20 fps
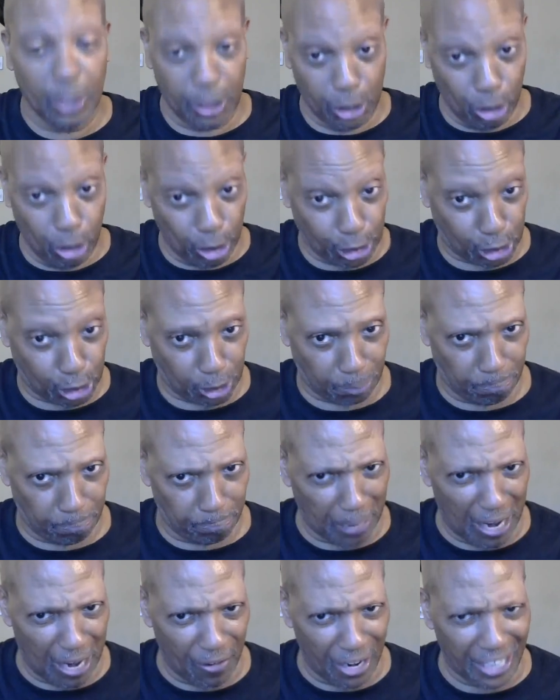your
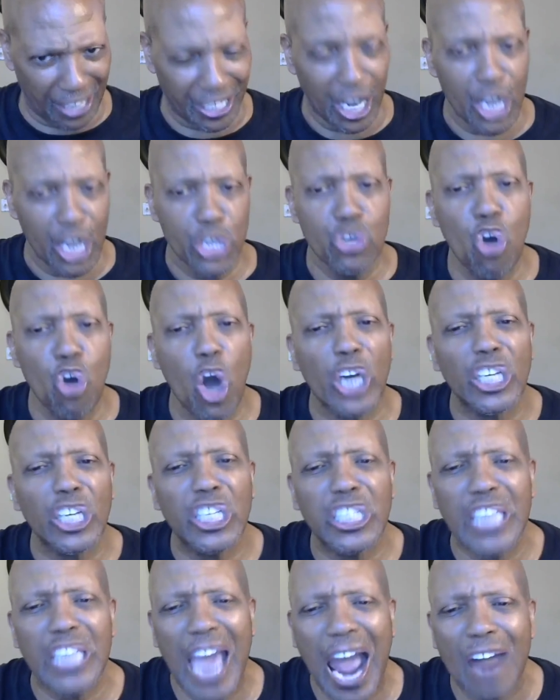spirit, your
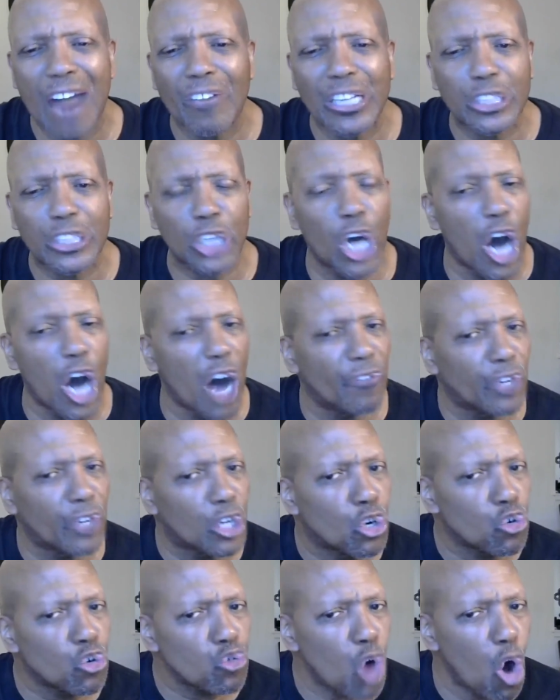character
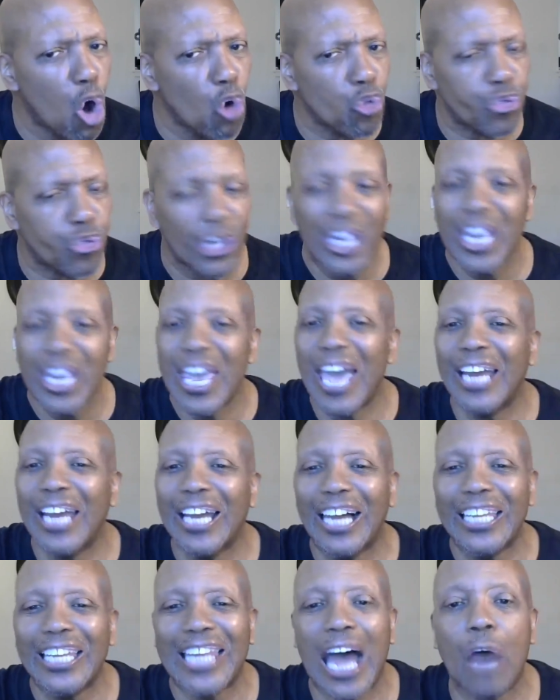of growth and
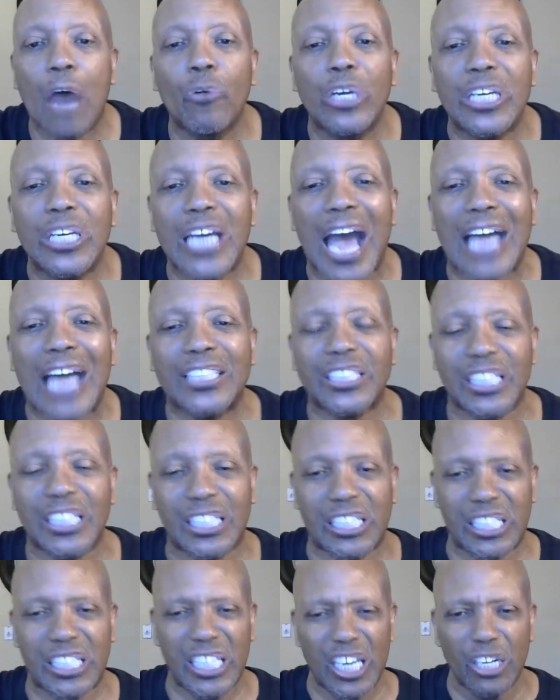allowing God to
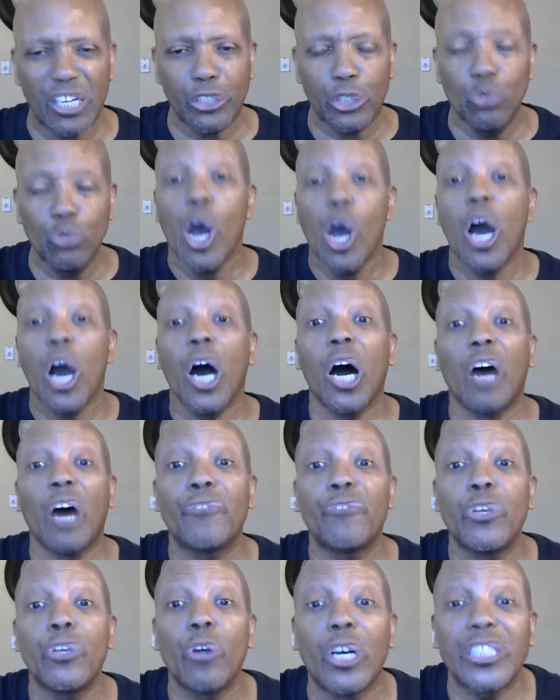heal you
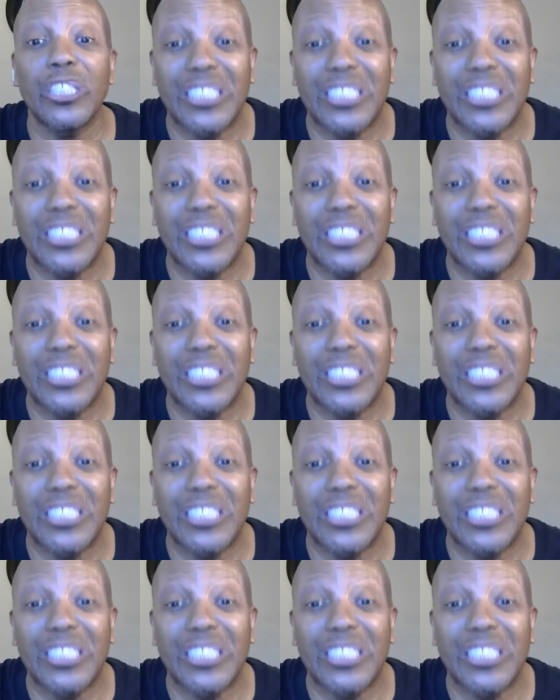of your